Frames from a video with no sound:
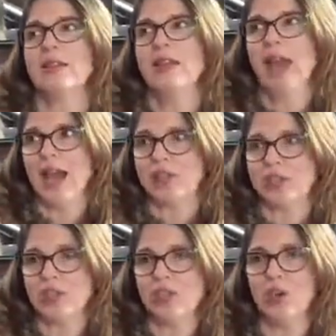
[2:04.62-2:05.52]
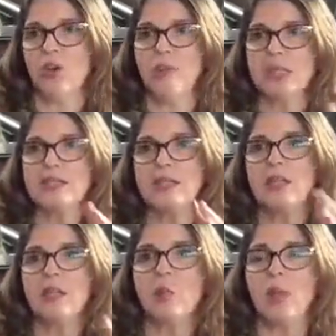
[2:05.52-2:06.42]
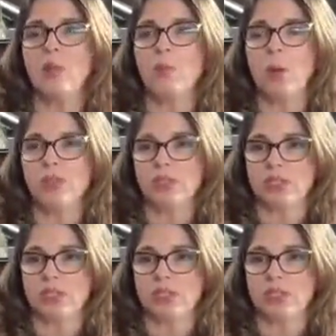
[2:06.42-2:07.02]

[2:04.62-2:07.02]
Yes. So basically what personal